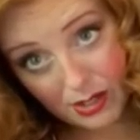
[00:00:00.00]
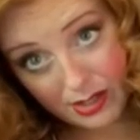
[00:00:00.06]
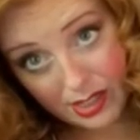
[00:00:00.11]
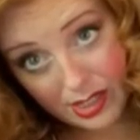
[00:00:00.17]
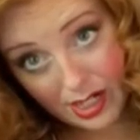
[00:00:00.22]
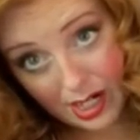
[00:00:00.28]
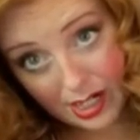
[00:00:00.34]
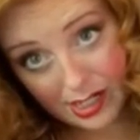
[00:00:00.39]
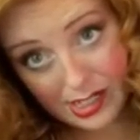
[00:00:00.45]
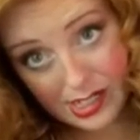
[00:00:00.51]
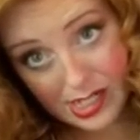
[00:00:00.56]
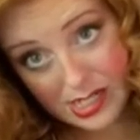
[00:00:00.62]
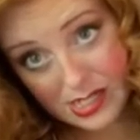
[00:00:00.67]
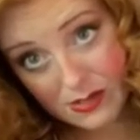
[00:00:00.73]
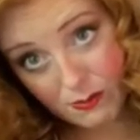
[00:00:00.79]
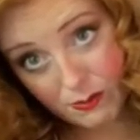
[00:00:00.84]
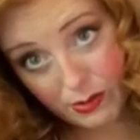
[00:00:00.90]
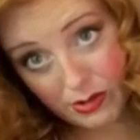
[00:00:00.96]
that kind of does
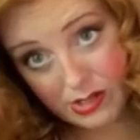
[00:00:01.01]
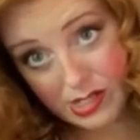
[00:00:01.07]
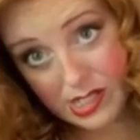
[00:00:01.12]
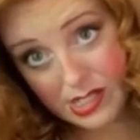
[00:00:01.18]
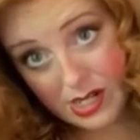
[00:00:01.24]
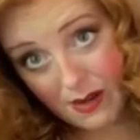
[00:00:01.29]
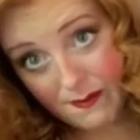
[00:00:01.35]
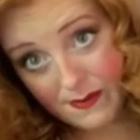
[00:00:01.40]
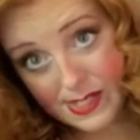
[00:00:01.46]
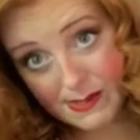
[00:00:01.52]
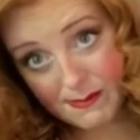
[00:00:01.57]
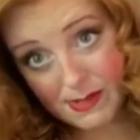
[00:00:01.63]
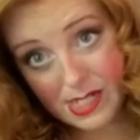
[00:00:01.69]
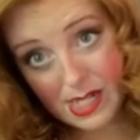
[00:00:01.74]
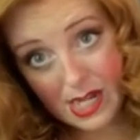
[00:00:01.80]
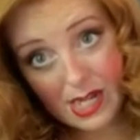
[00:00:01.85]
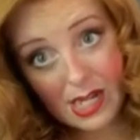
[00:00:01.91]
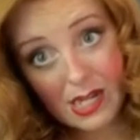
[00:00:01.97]
some weird stuff
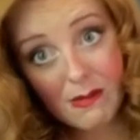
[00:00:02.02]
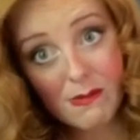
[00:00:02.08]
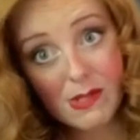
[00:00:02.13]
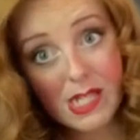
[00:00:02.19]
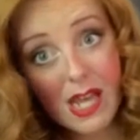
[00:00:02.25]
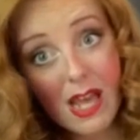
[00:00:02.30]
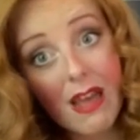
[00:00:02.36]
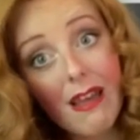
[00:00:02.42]
sometimes.